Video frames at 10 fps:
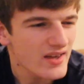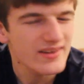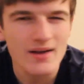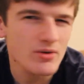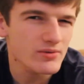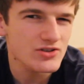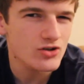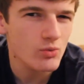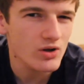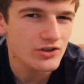Yeah, I'm not really
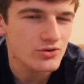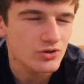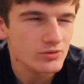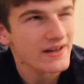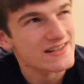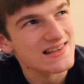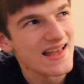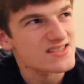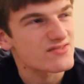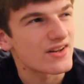sure what Hugh talked about in his
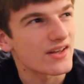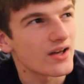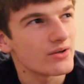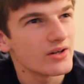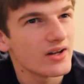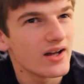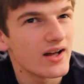last video.